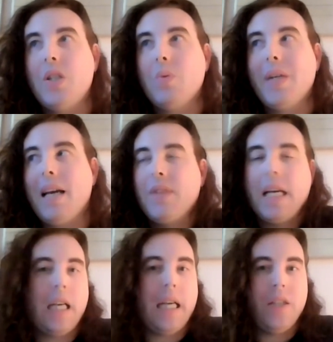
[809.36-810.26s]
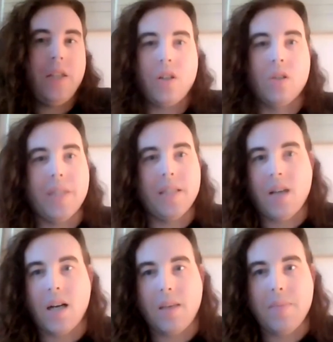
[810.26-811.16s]
So we have like internal written
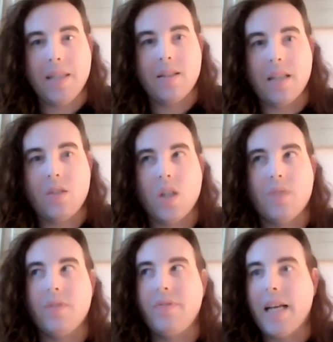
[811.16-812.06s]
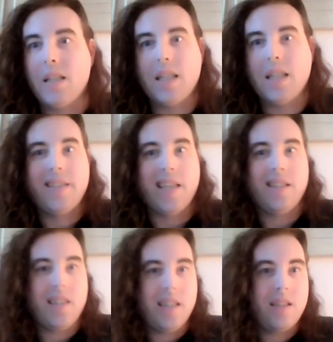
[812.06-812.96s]
documents that sort of reflect a
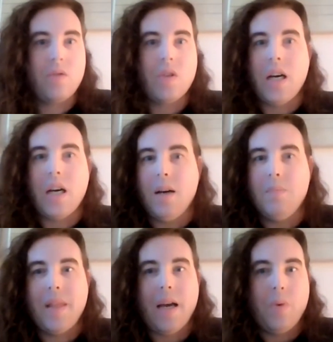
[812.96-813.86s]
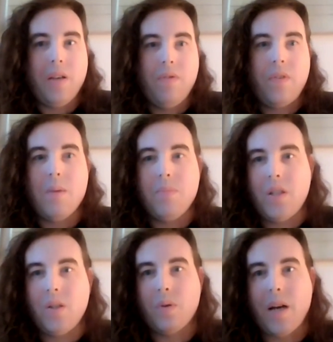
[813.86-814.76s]
consensus that we've come
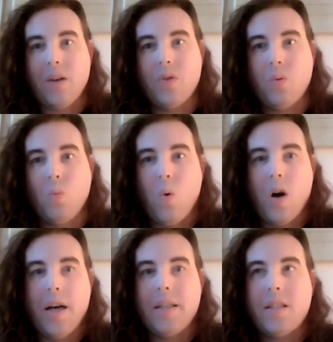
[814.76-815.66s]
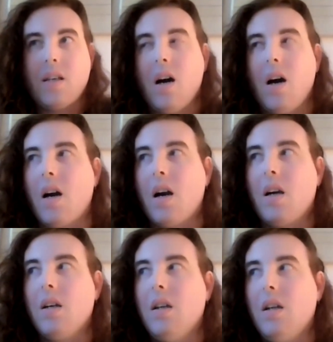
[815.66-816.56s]
to around what
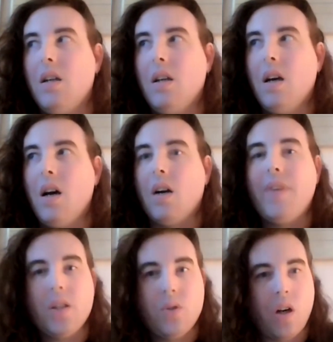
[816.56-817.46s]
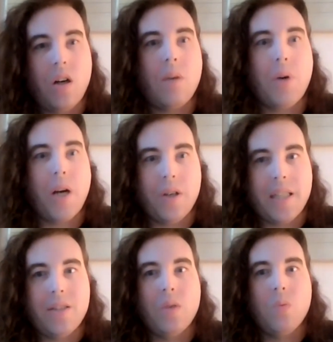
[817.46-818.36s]
our values are and our
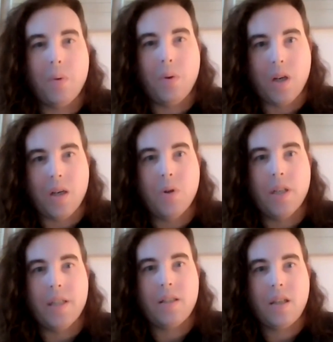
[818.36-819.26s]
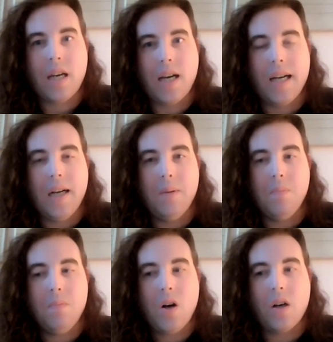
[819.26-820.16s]
priorities and where we want to put
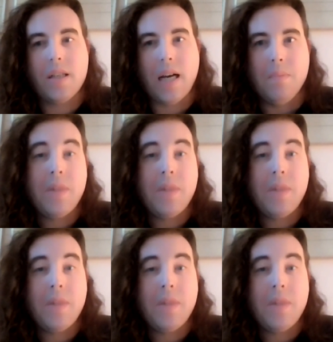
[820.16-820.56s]
our time.